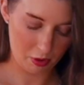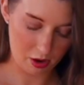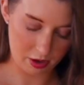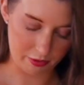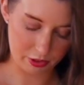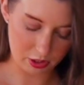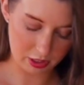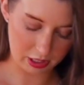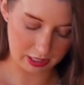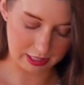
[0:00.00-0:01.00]
Part of
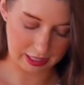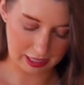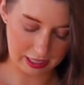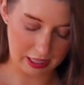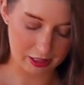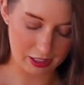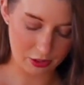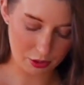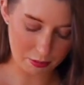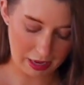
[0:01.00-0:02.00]
cooking is getting a
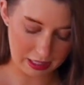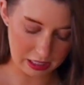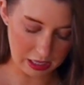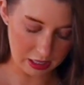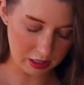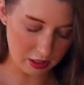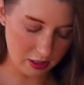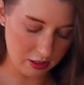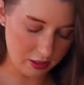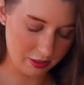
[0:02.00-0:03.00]
little
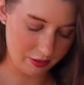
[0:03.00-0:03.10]
messy.